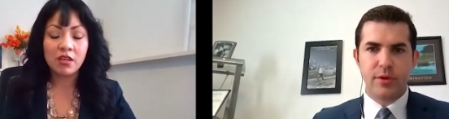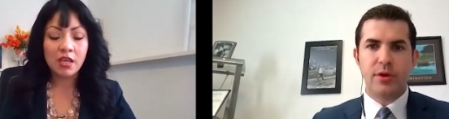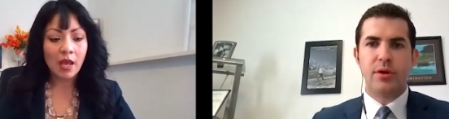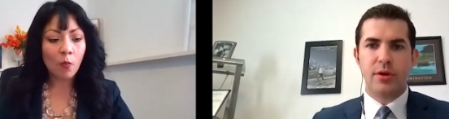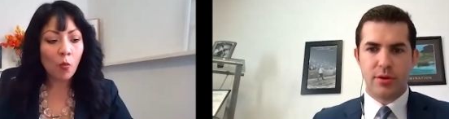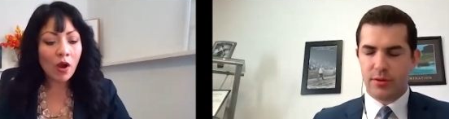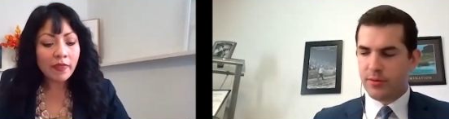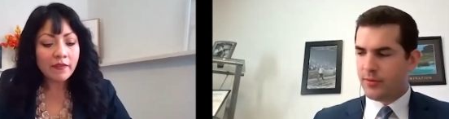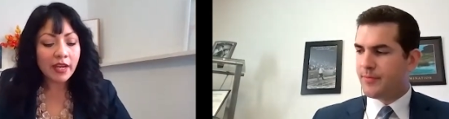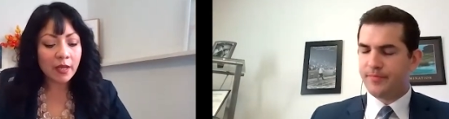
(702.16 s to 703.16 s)
Speaker 1: And one
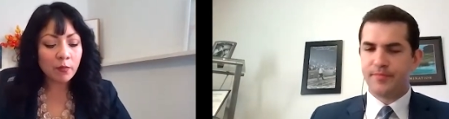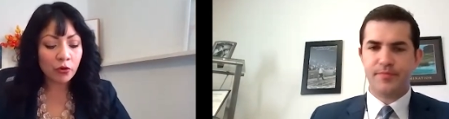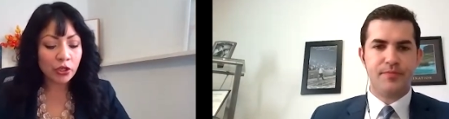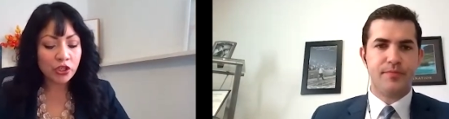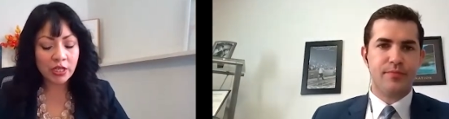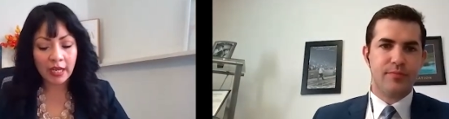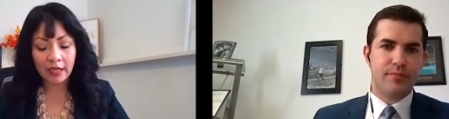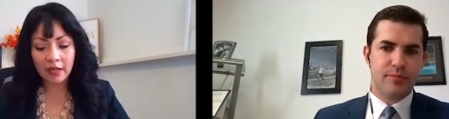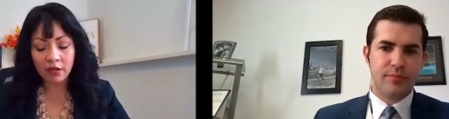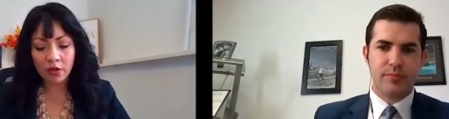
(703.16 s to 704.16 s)
thing that I
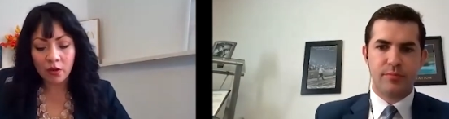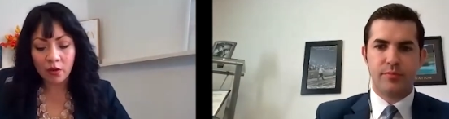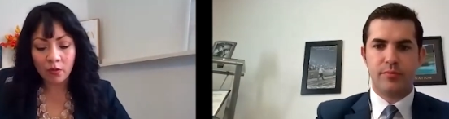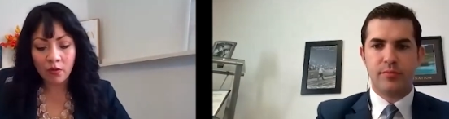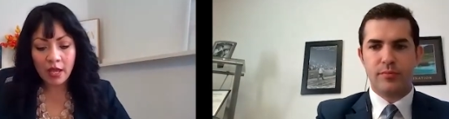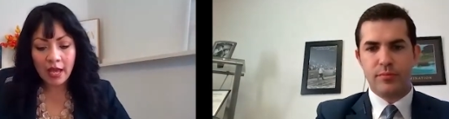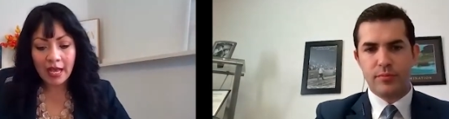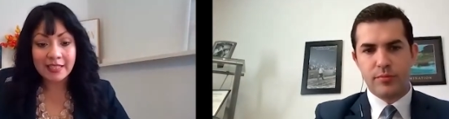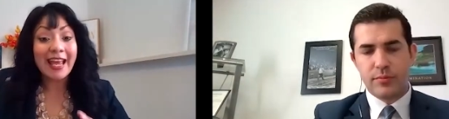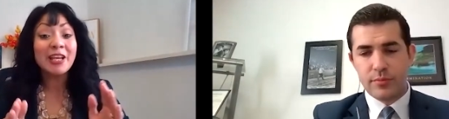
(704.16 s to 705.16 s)
appreciate,
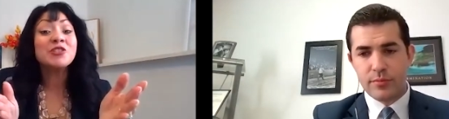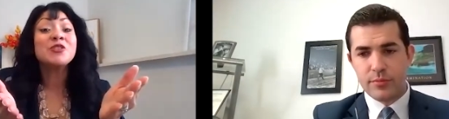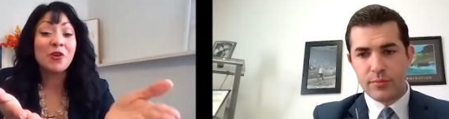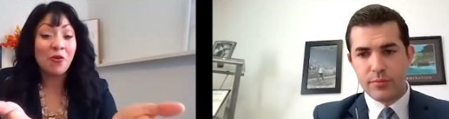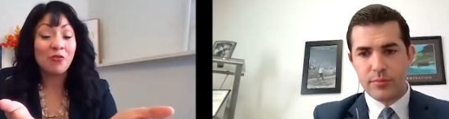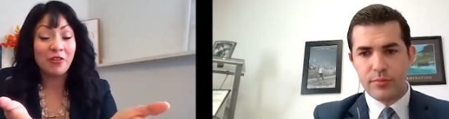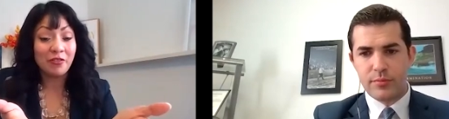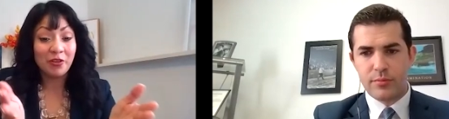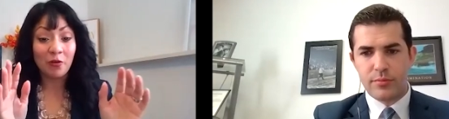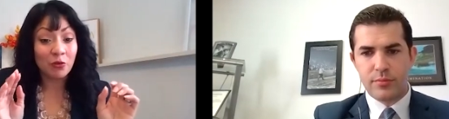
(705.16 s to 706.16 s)
as an agency owner,
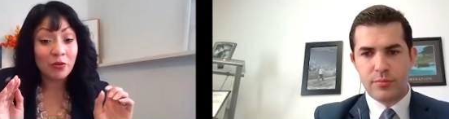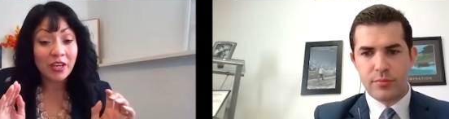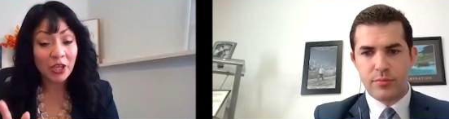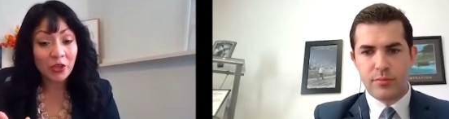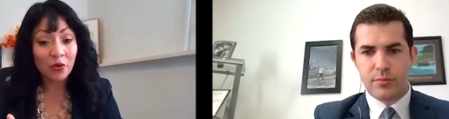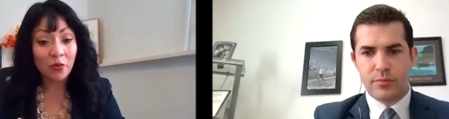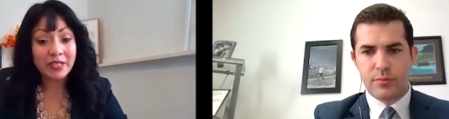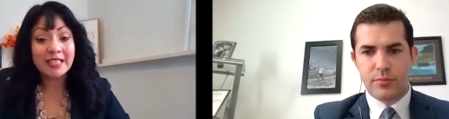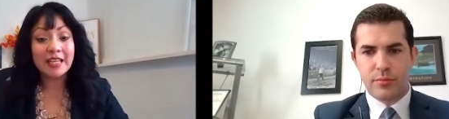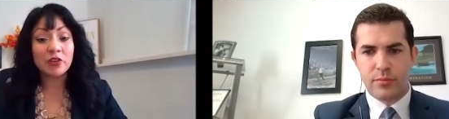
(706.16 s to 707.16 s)
looking at you
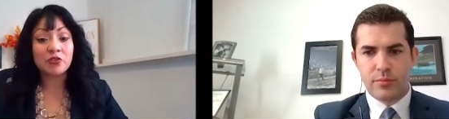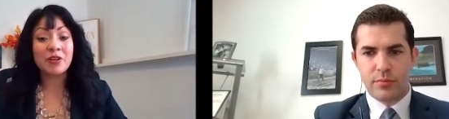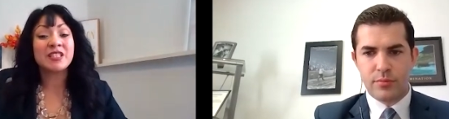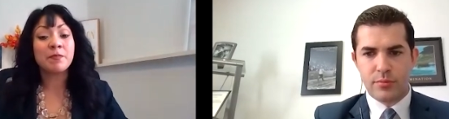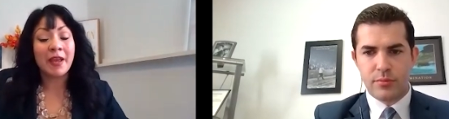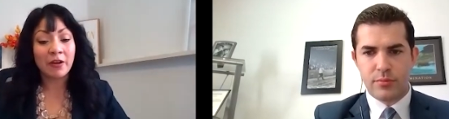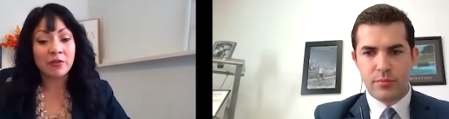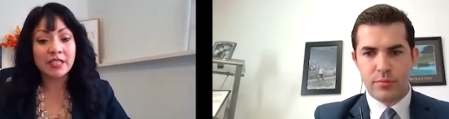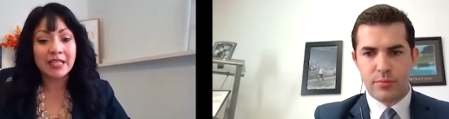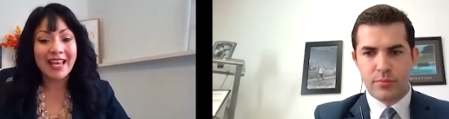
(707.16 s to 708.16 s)
and seeing your
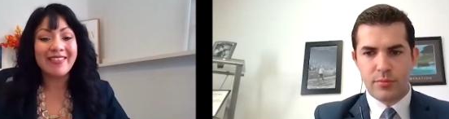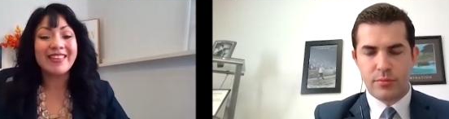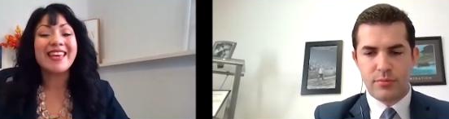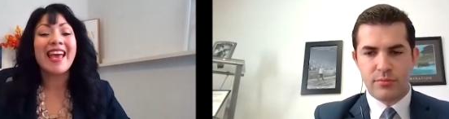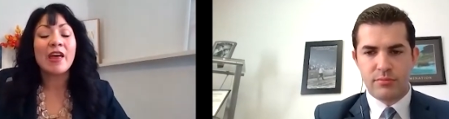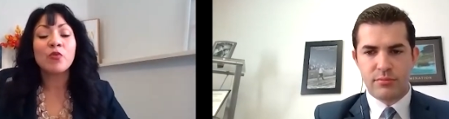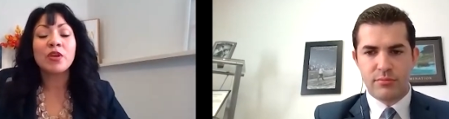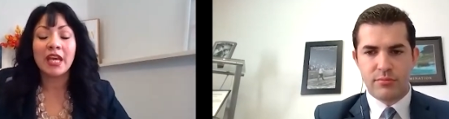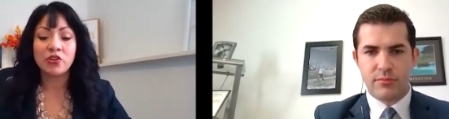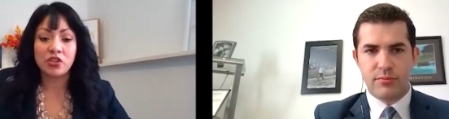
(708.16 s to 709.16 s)
transparency and the
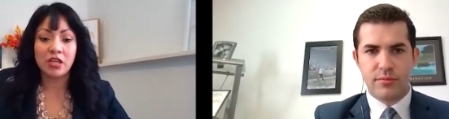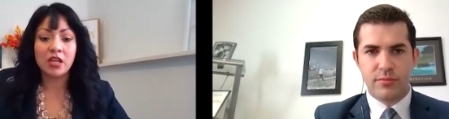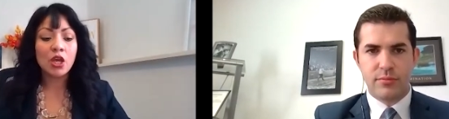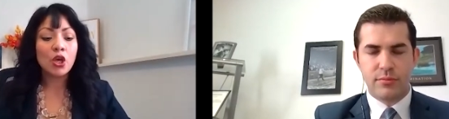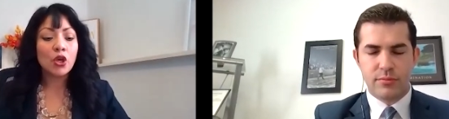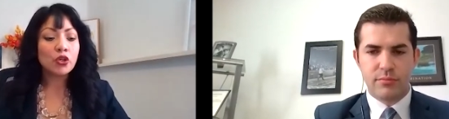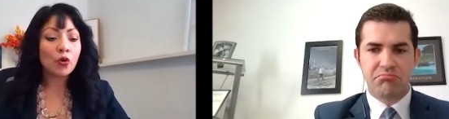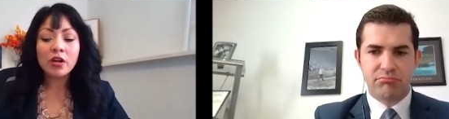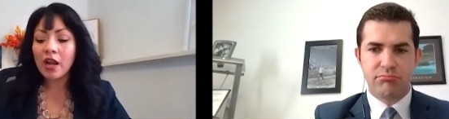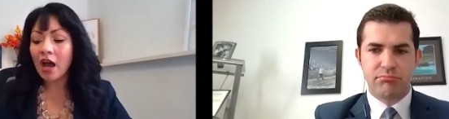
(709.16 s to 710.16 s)
education,
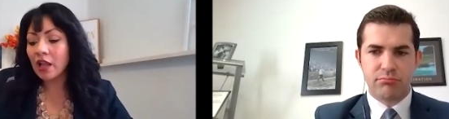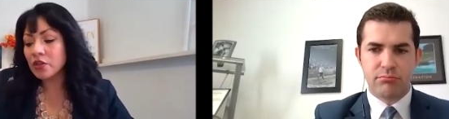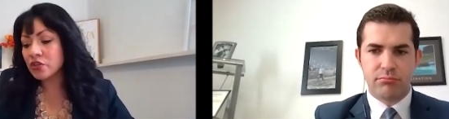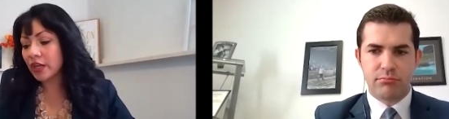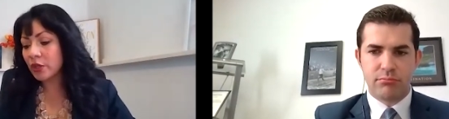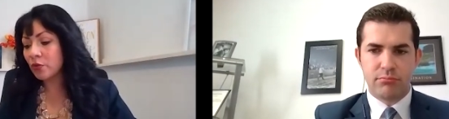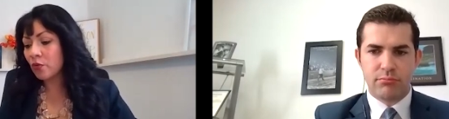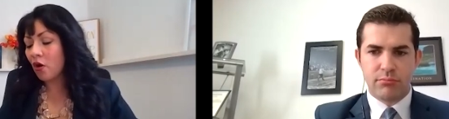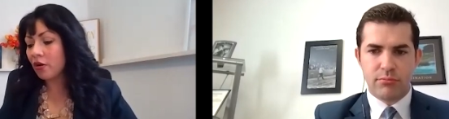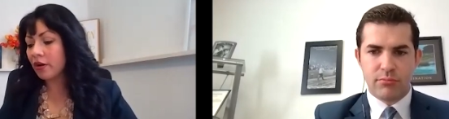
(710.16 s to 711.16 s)
your knowledge that you
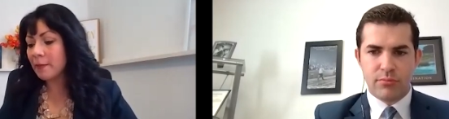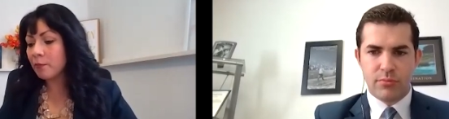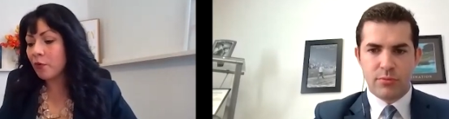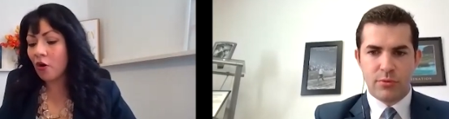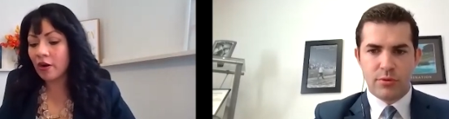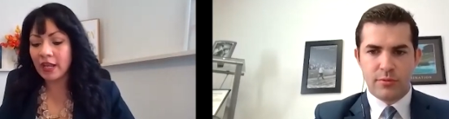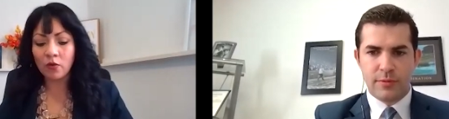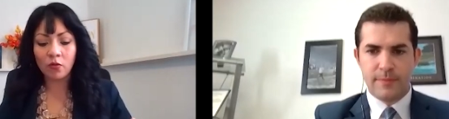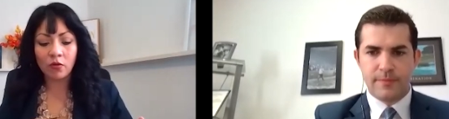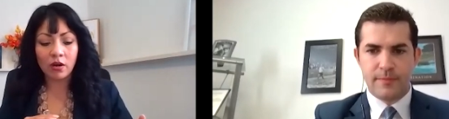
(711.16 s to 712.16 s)
are imparting
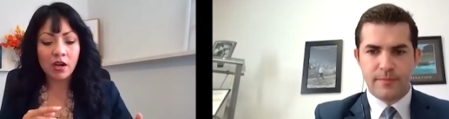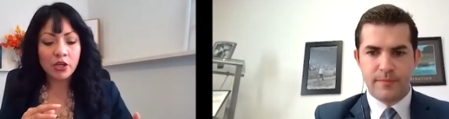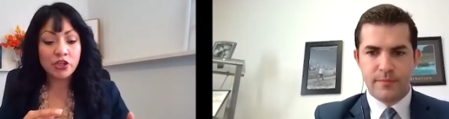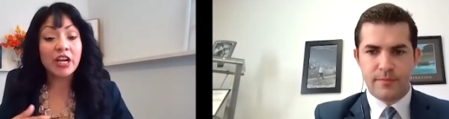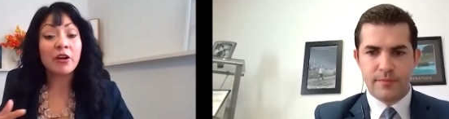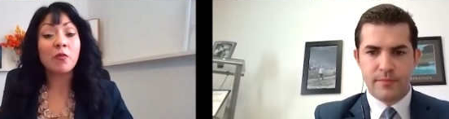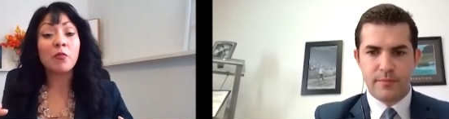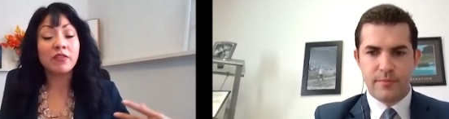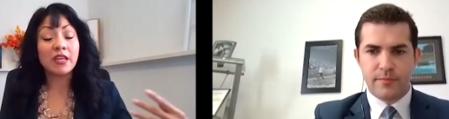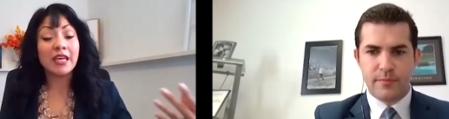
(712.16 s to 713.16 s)
or sharing
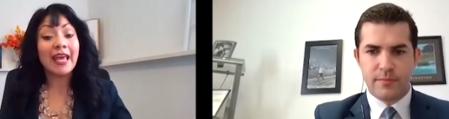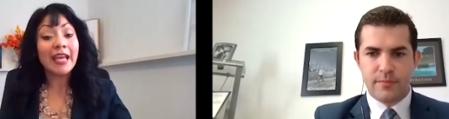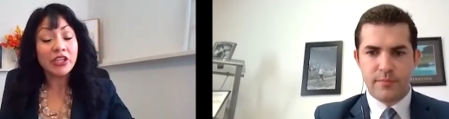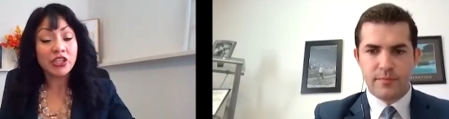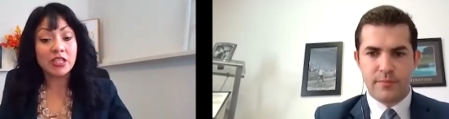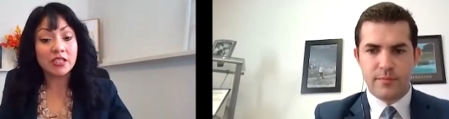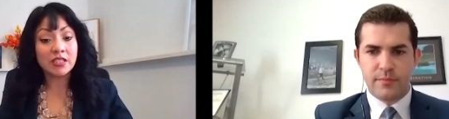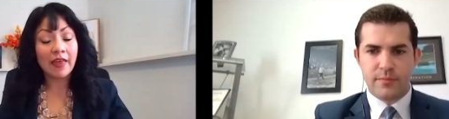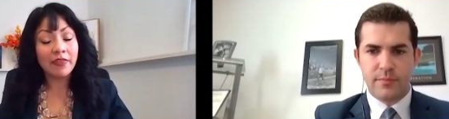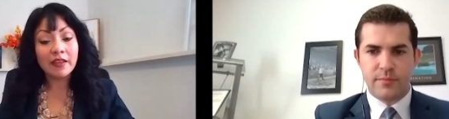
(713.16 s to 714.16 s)
with the agents,
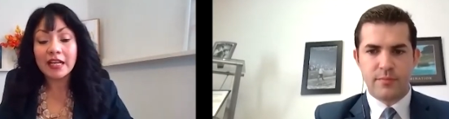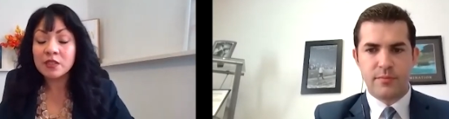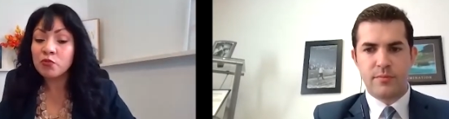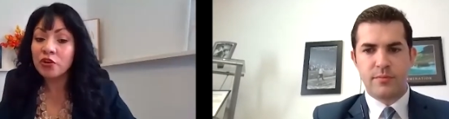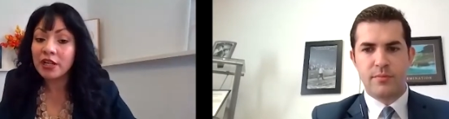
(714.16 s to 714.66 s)
I think that's pretty